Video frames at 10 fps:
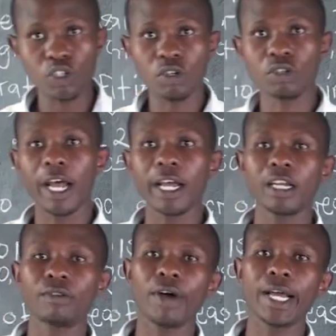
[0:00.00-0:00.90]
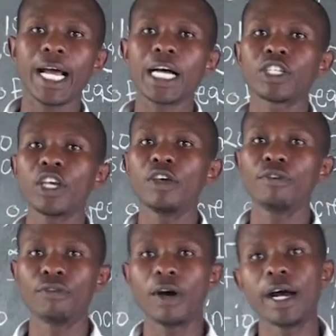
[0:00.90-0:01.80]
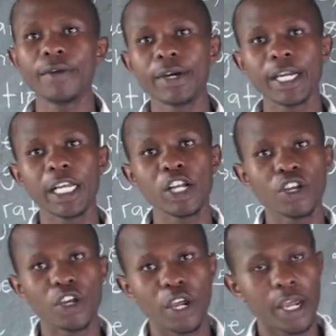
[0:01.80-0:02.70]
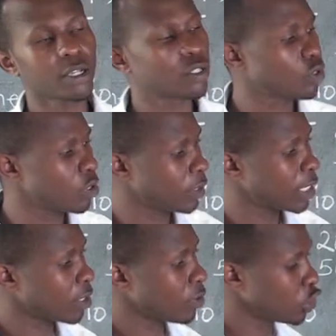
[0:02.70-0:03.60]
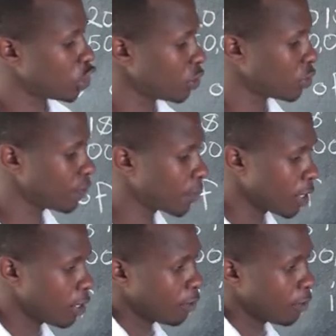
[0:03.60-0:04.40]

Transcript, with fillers: which is also identified as a uh, 400 8. So we shall continue